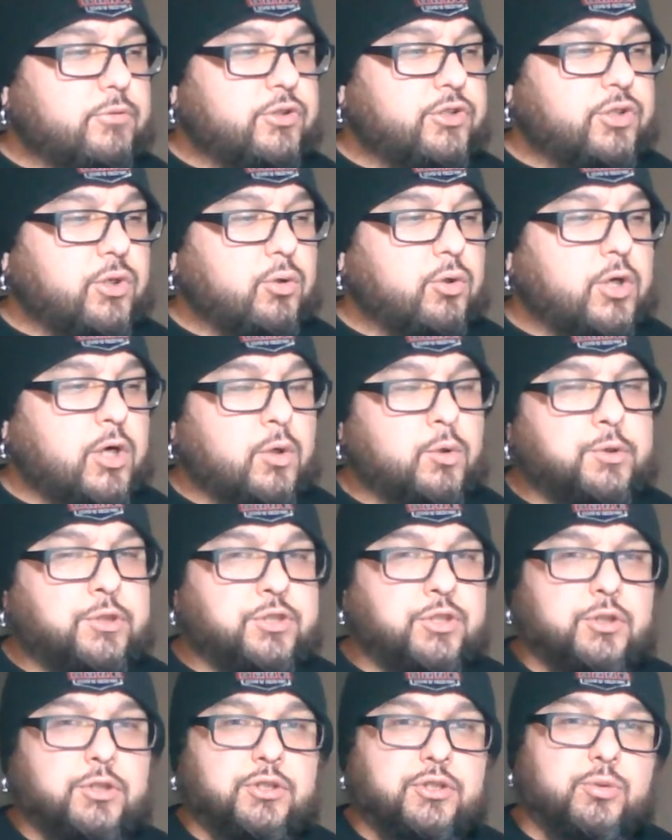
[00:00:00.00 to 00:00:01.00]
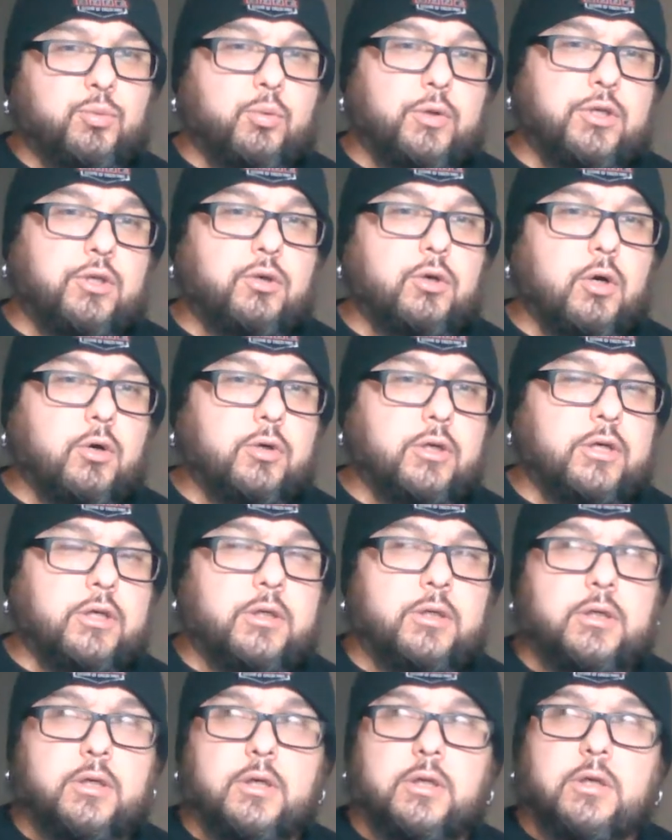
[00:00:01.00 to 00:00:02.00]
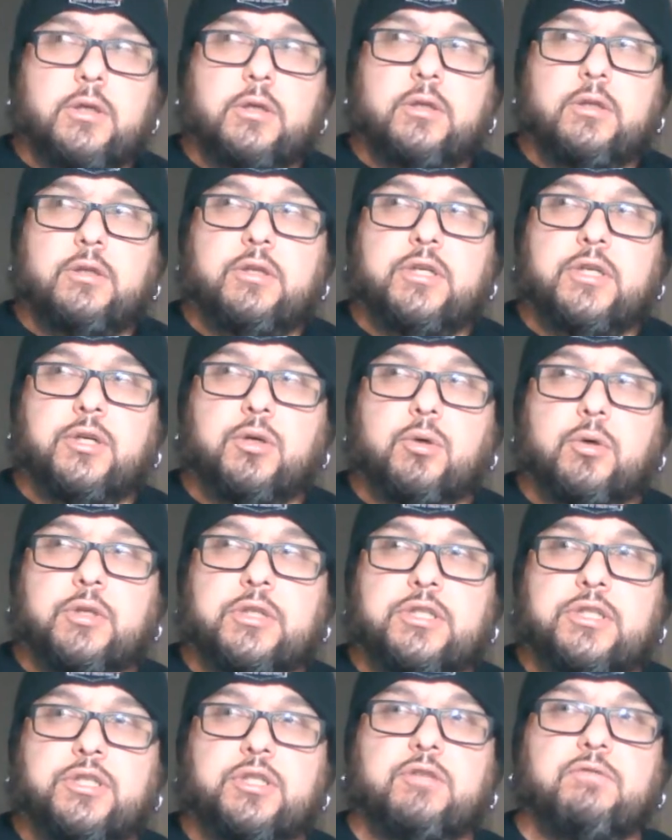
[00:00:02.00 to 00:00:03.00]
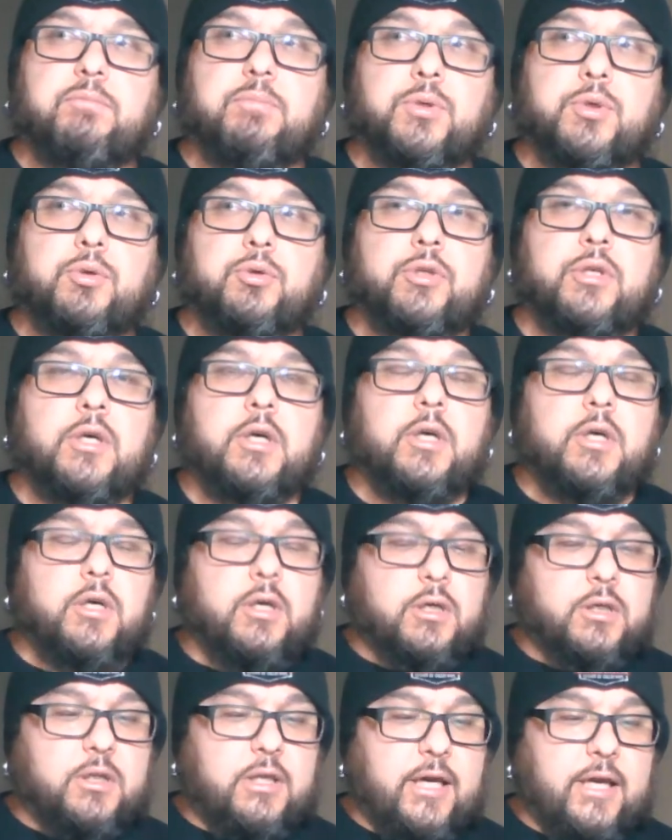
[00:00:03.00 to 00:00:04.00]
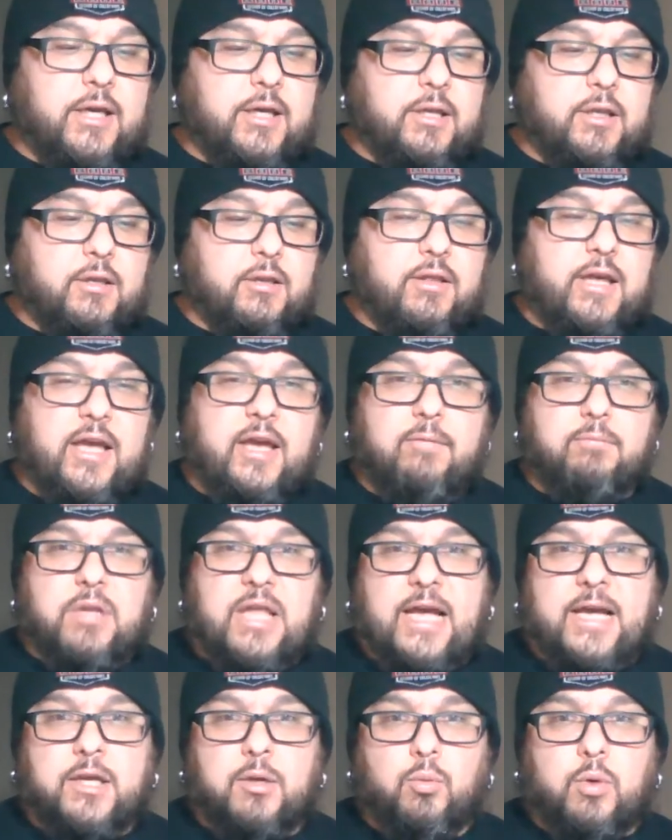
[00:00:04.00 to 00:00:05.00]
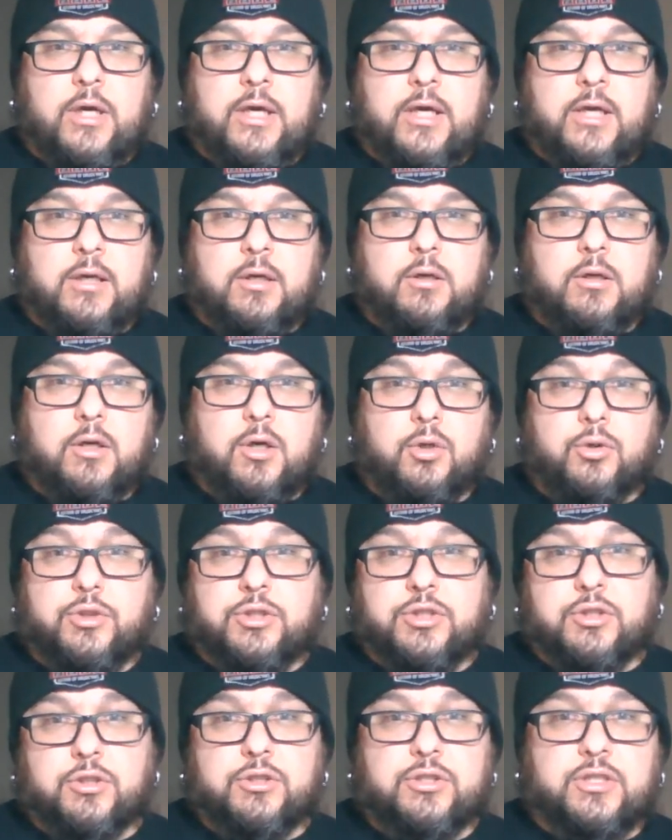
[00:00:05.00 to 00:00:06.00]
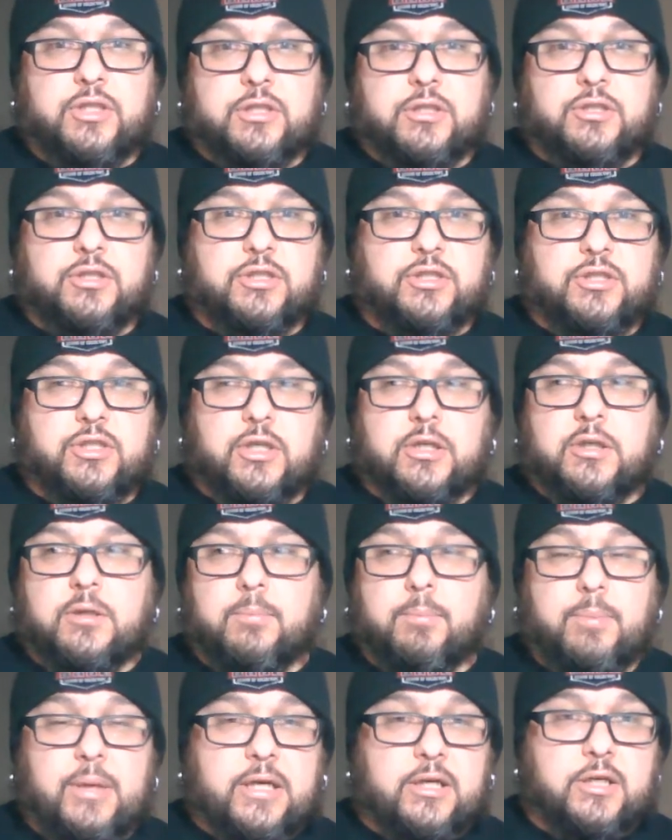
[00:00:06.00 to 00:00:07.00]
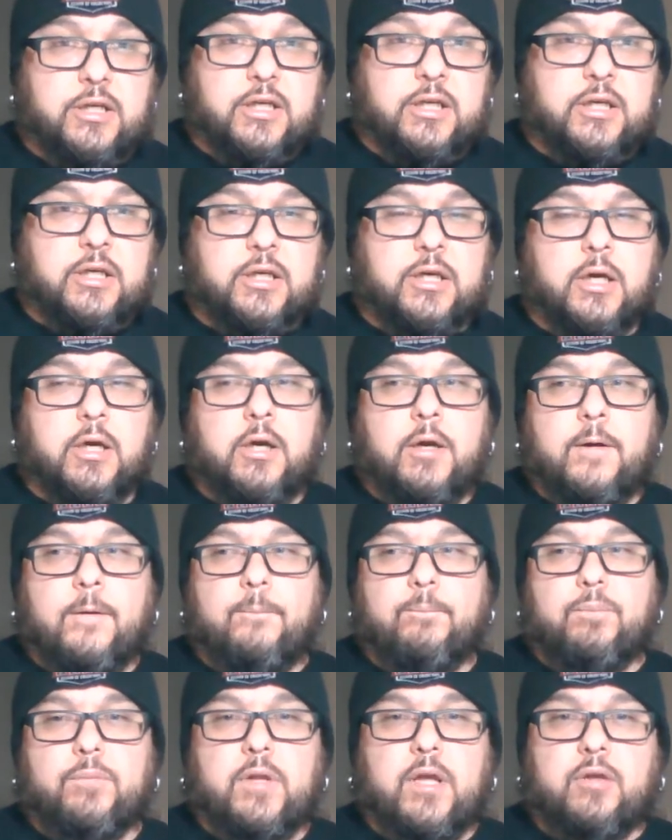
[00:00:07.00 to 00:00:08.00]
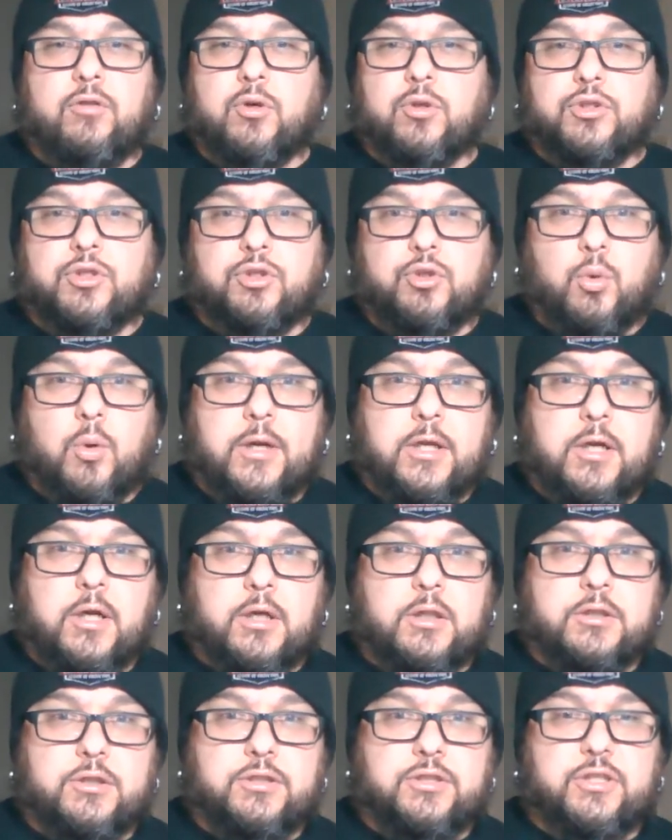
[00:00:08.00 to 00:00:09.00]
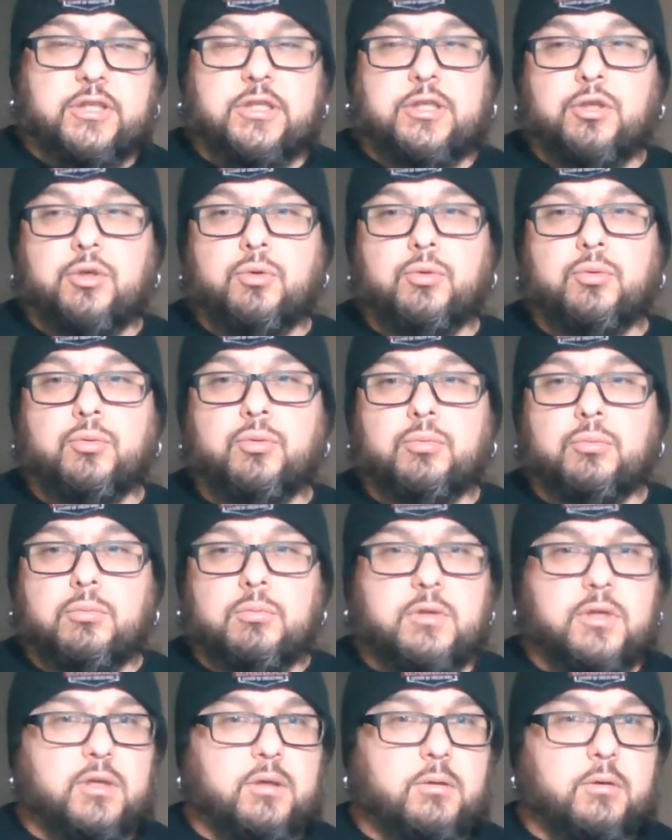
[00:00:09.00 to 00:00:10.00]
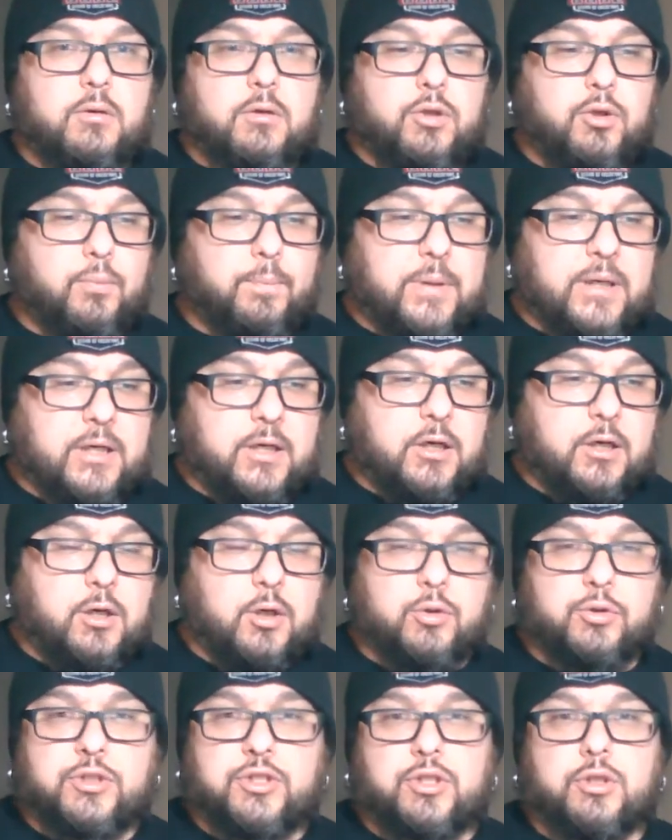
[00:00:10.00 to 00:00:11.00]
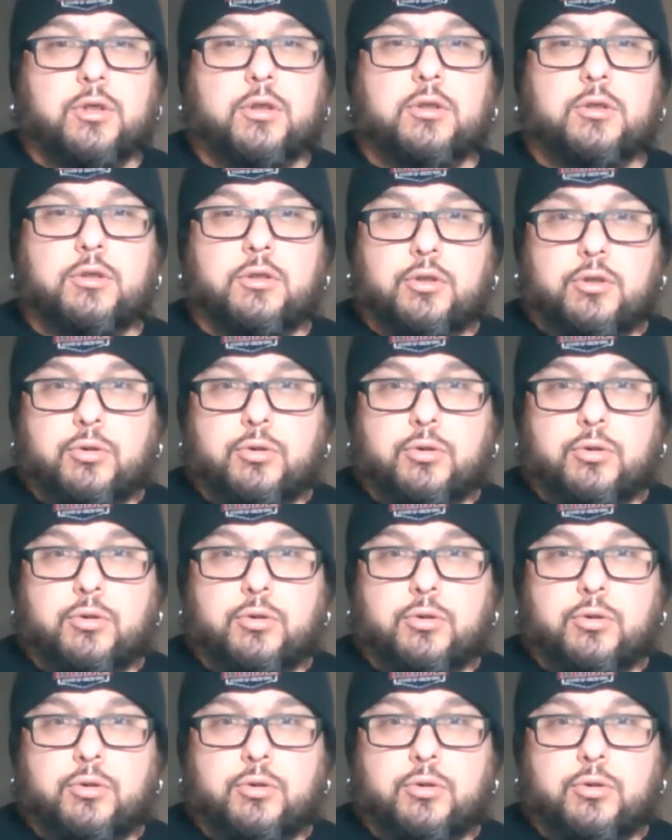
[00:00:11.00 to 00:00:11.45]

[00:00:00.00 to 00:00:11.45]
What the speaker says: so coasters, when you go to the Hero Initiative booth, Like, they have black and white coasters that are just done pen and ink, and those are $20. Like, you pick a coaster,